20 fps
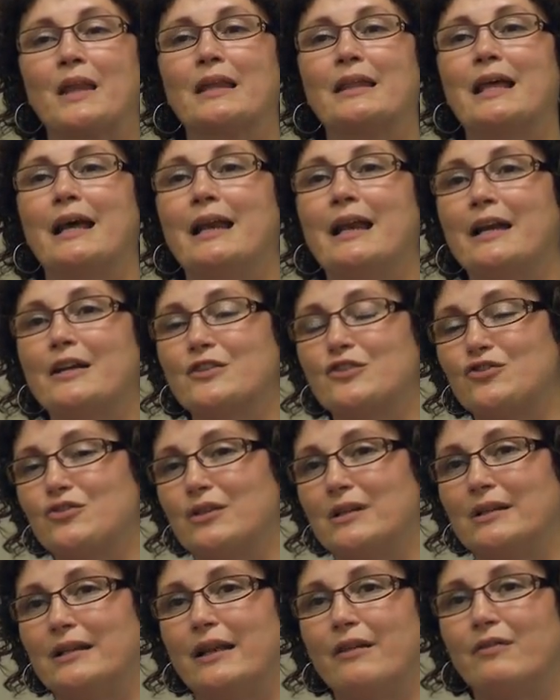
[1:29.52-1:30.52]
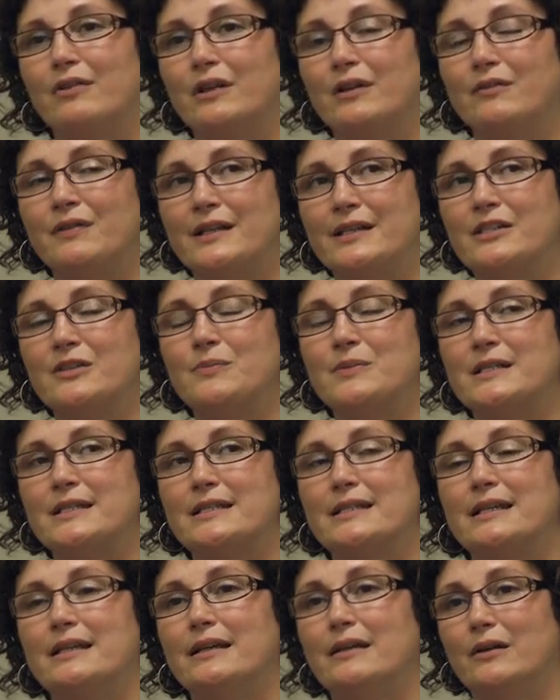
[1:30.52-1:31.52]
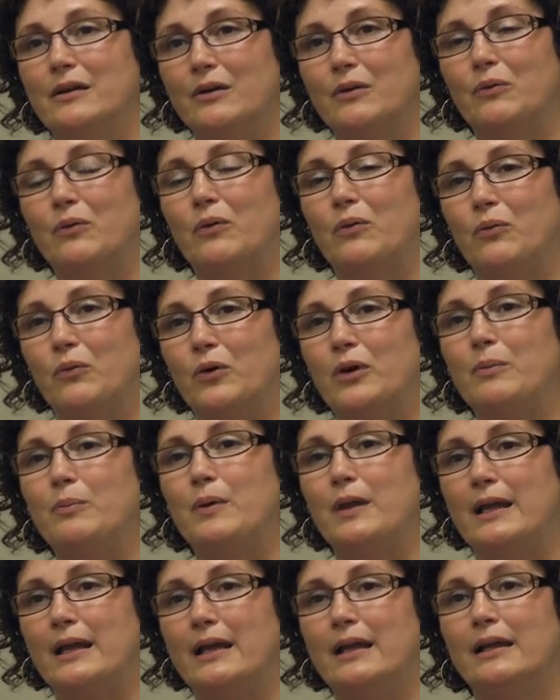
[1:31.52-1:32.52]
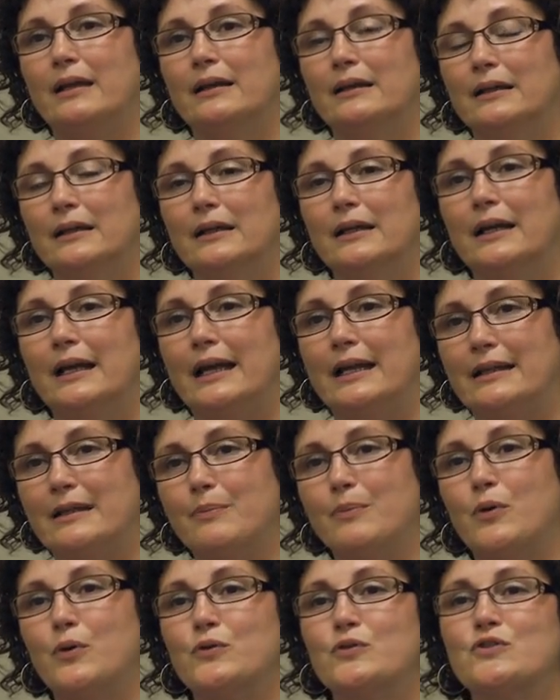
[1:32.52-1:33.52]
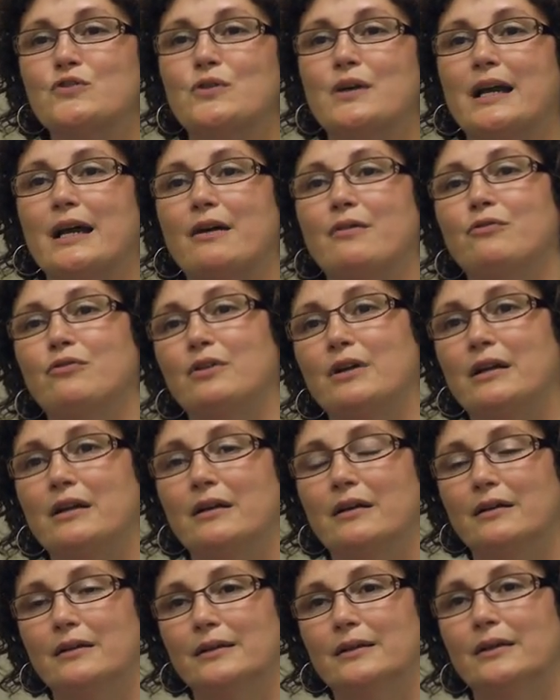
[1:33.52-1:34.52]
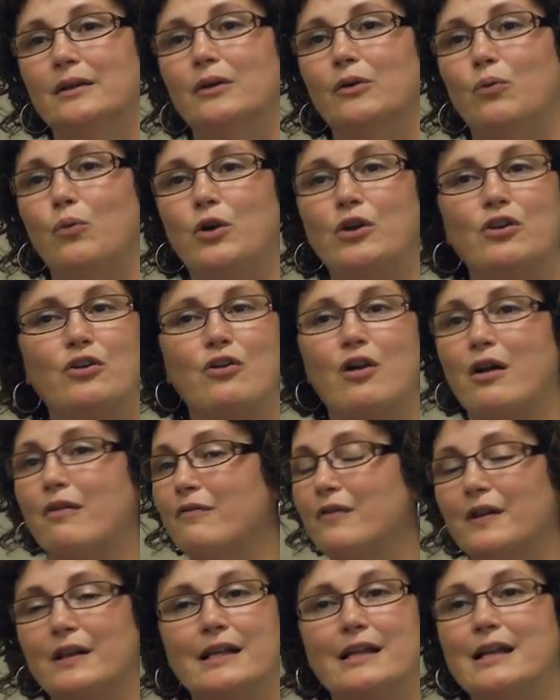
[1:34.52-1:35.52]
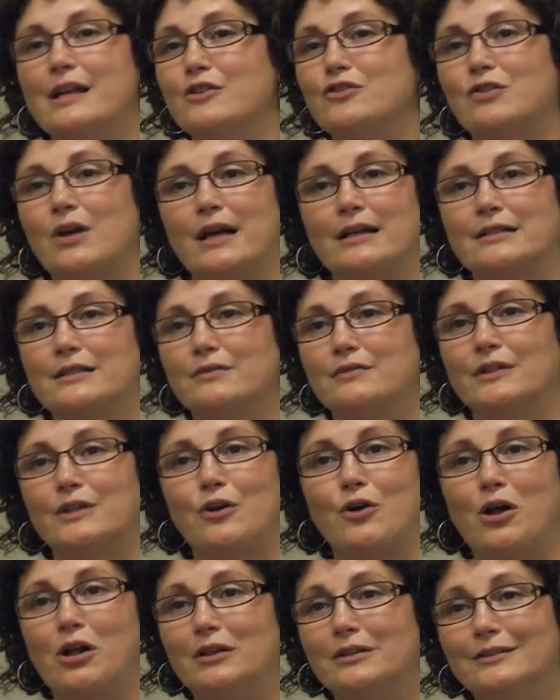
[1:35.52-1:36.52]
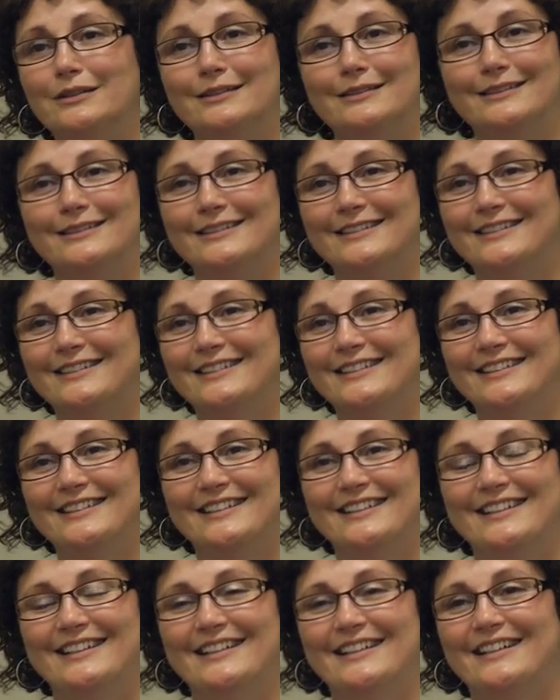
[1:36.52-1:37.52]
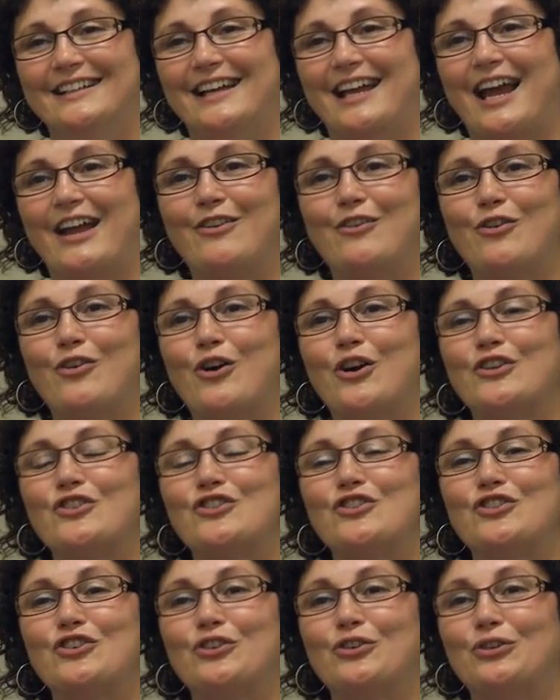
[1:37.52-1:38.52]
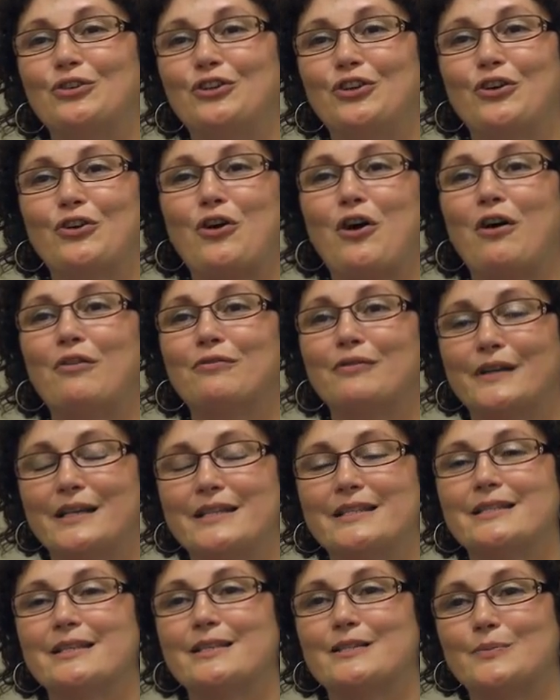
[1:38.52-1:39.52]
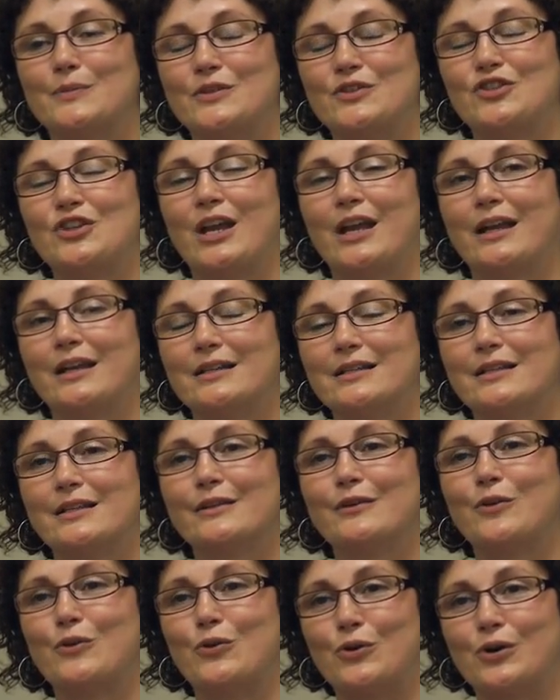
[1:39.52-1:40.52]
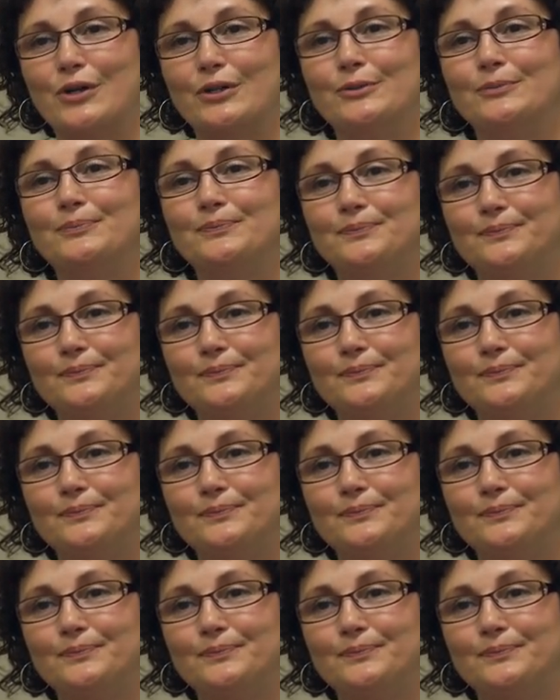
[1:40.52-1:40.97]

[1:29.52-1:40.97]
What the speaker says: that extra level of intimacy, would be in the post-recovery, when you're not feeling attractive at all. And you're not sure, your confidence has been shaken to the core.